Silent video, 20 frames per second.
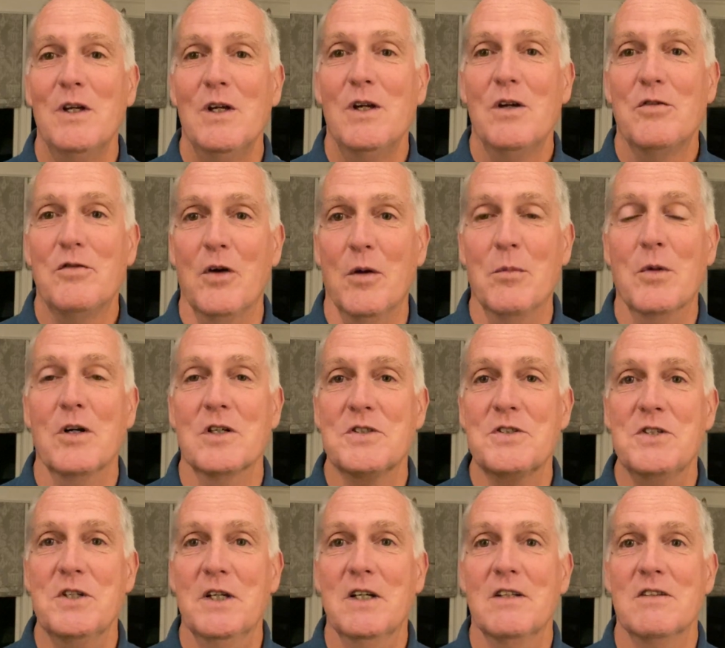from our
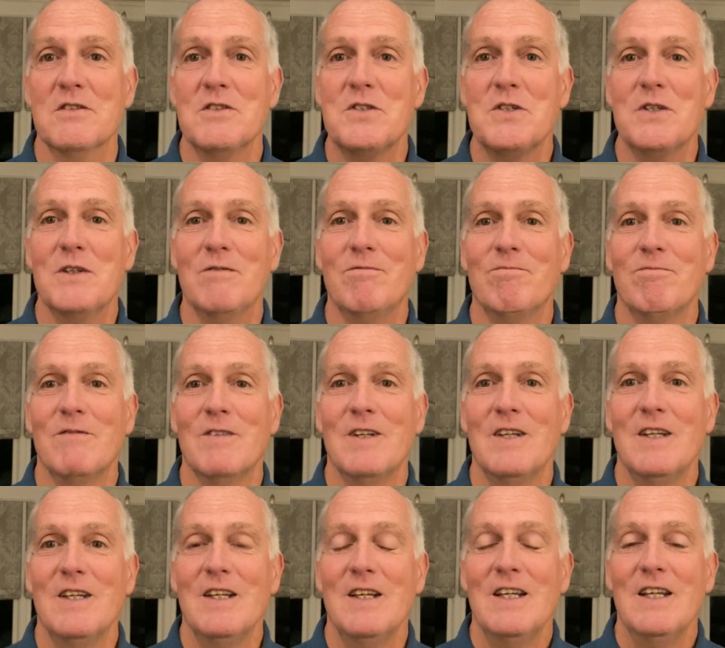sins.
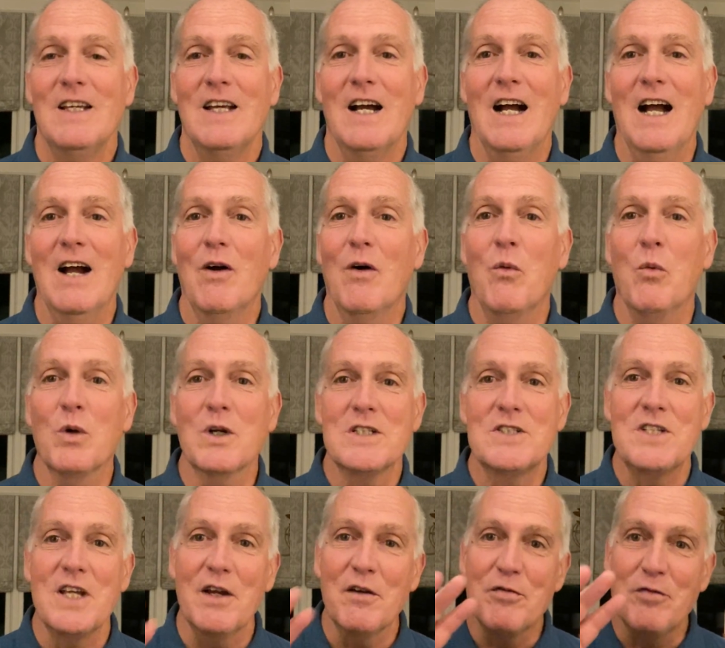I want to
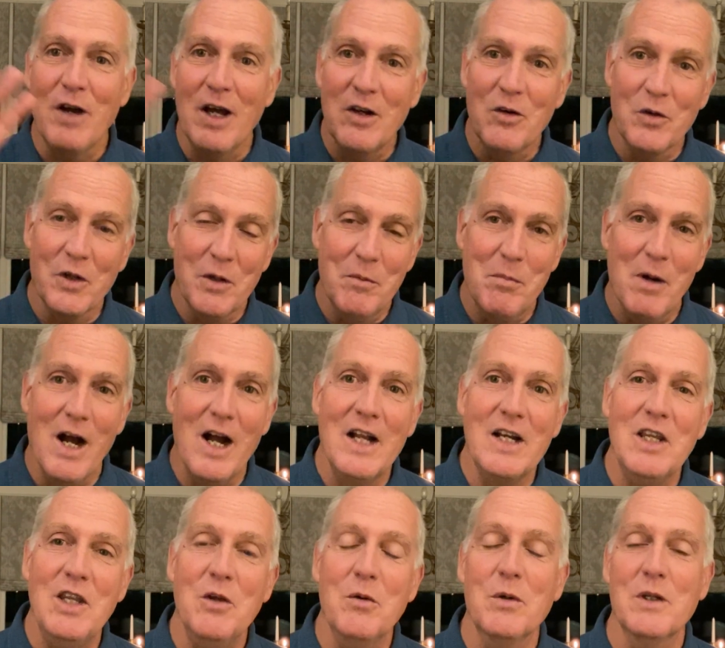say a final goodbye to
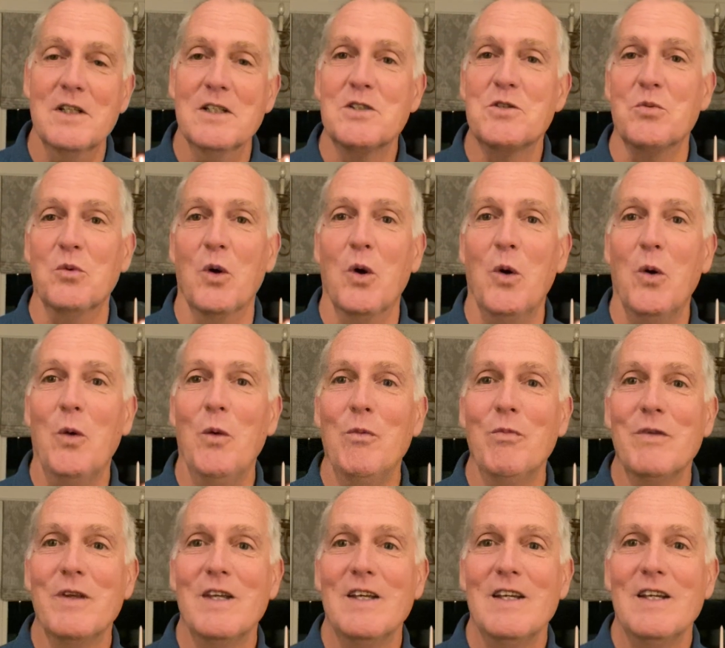you in this role.
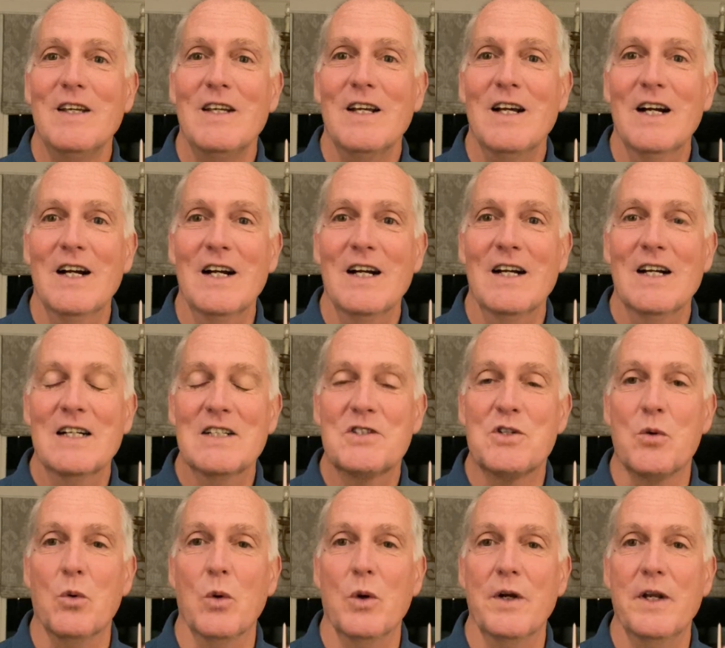As
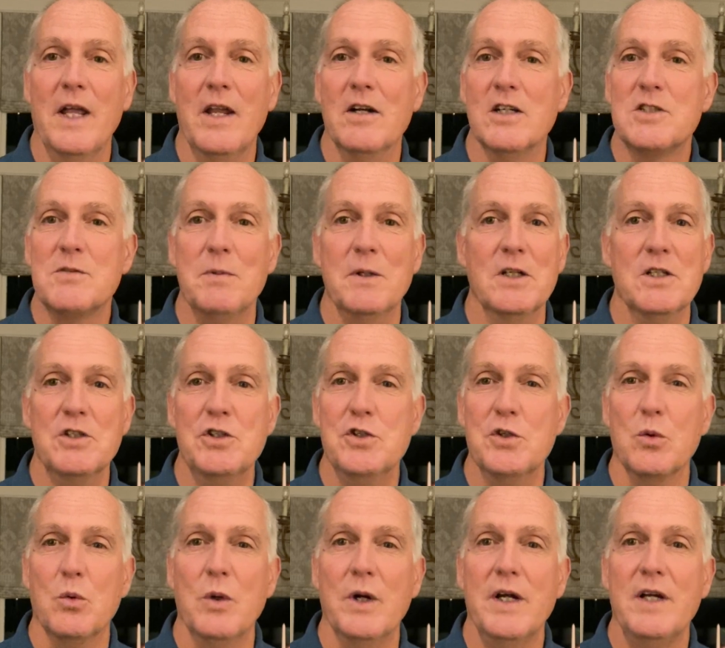coordinator, it's been a
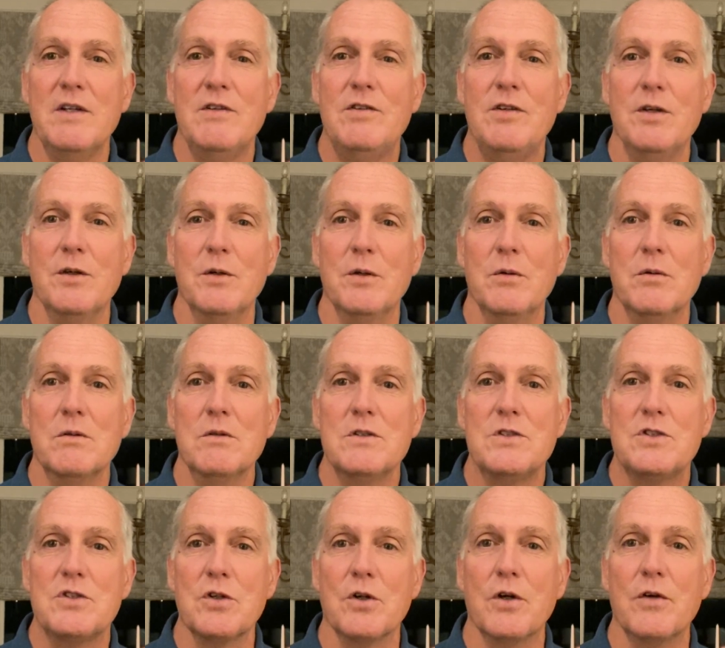joy to
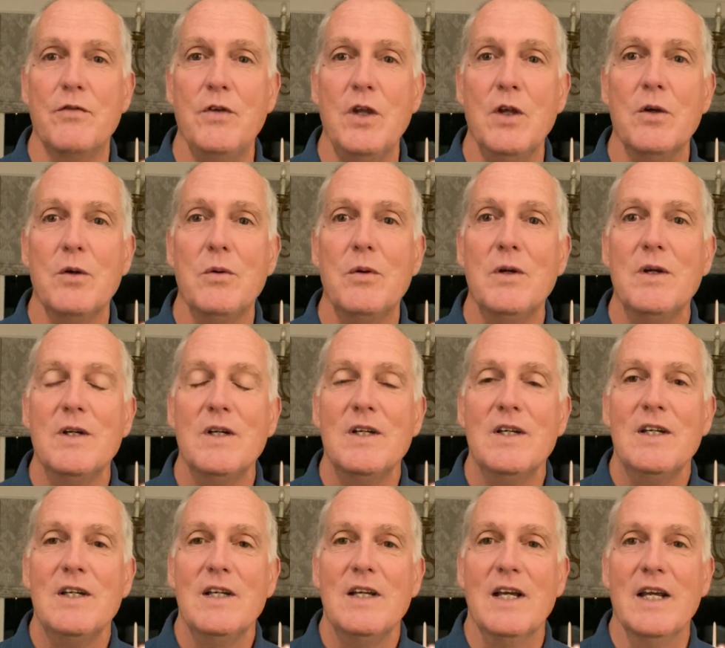serve you
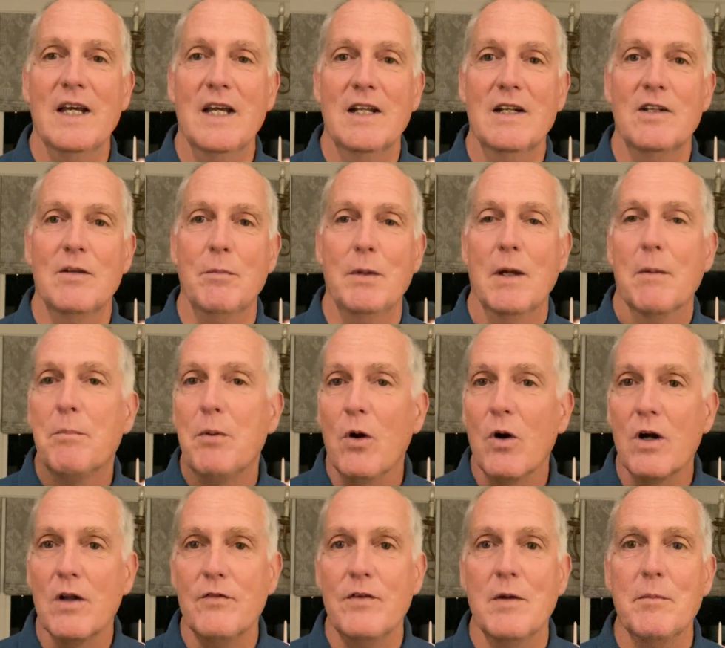and to be a
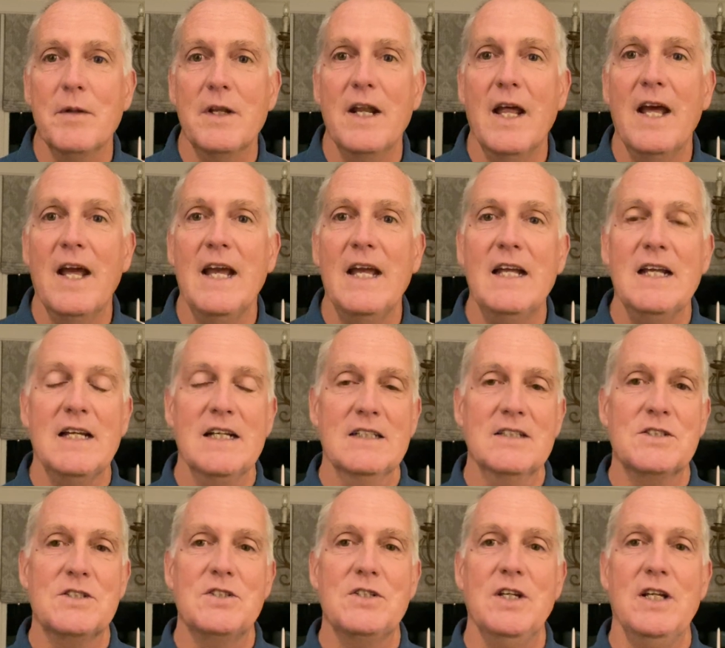part of M&A and
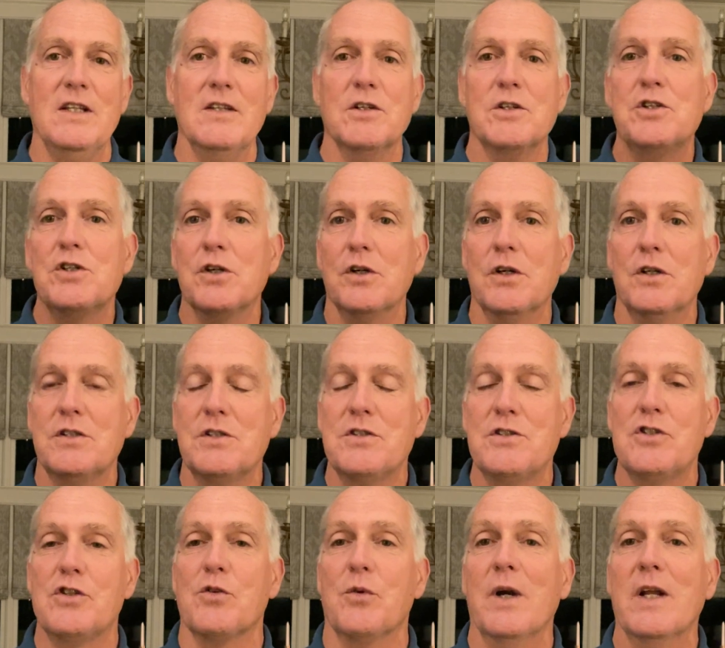seeing the church
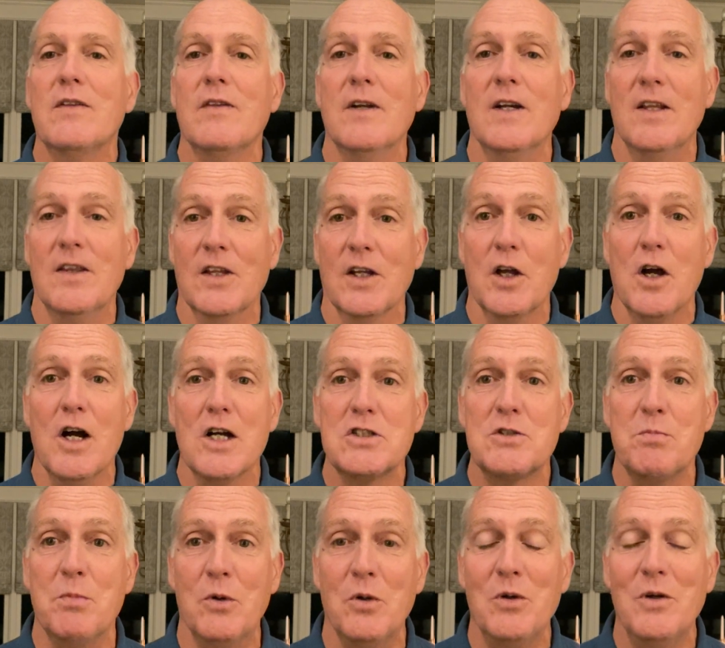strengthen in the
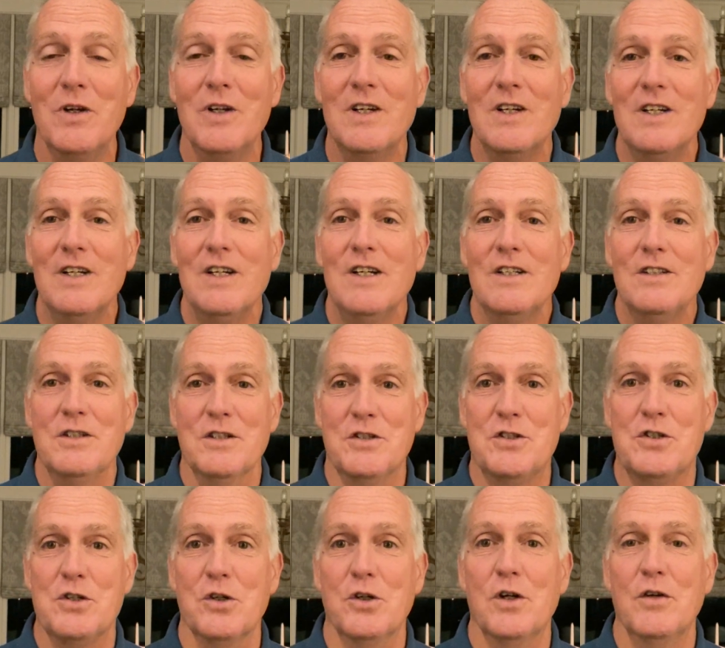gospel, to
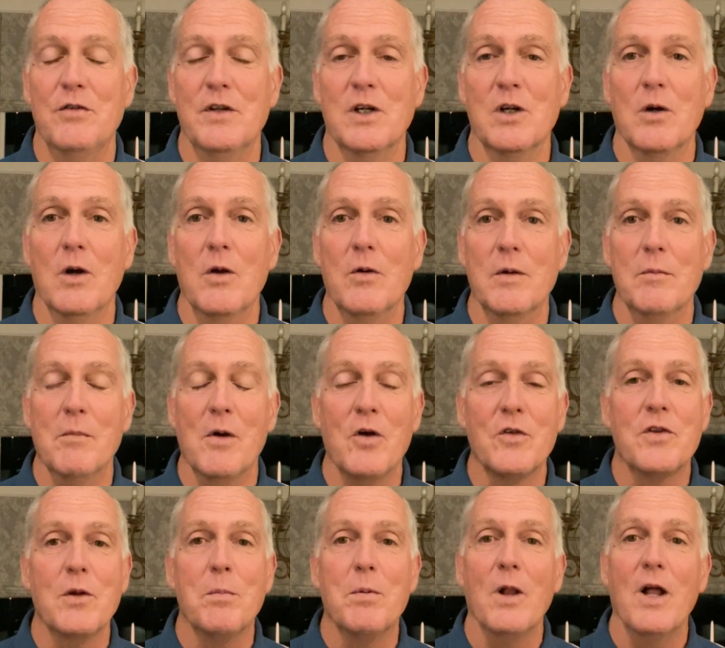serve and grow and
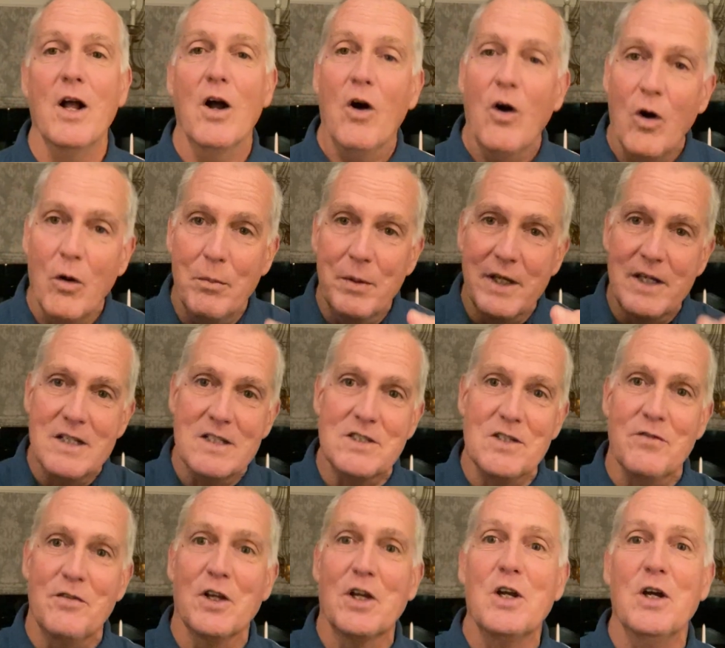multiply, all because
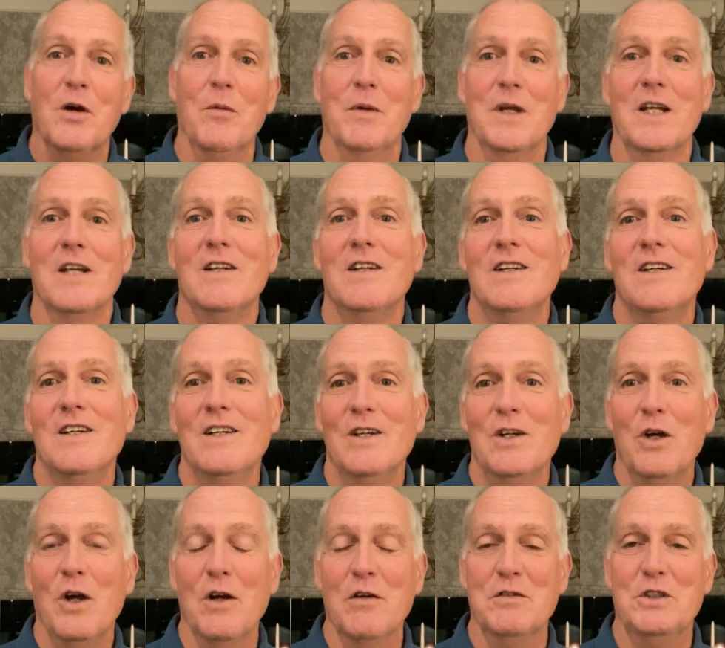of the coming
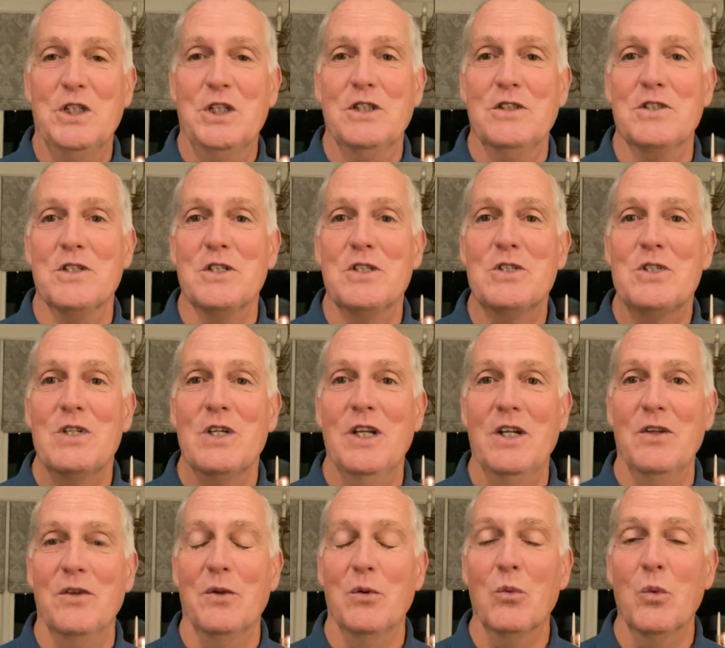of Jesus
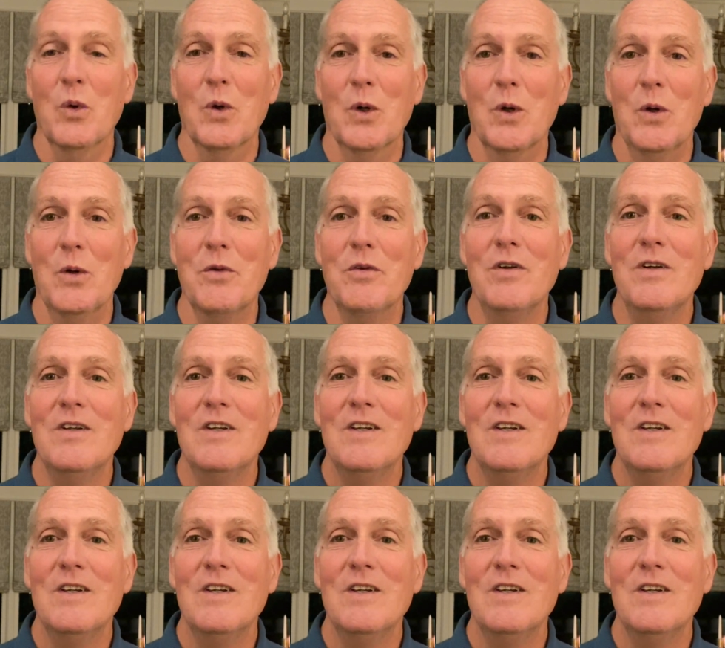into the world.